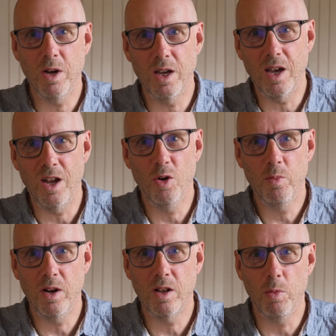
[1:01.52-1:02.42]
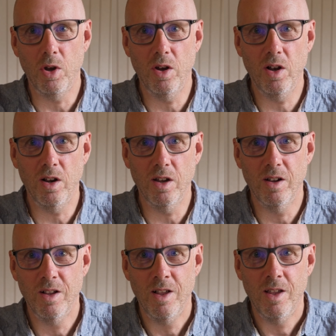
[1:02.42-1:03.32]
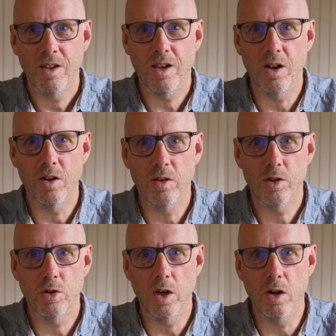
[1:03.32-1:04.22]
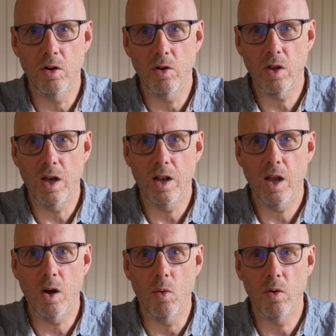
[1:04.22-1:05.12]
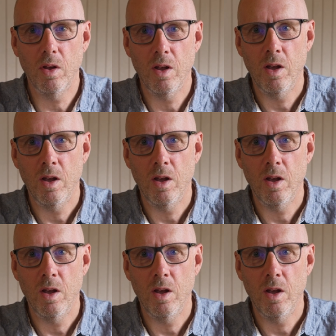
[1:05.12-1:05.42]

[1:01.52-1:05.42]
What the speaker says: by getting up a little bit earlier, getting on the trainer or getting out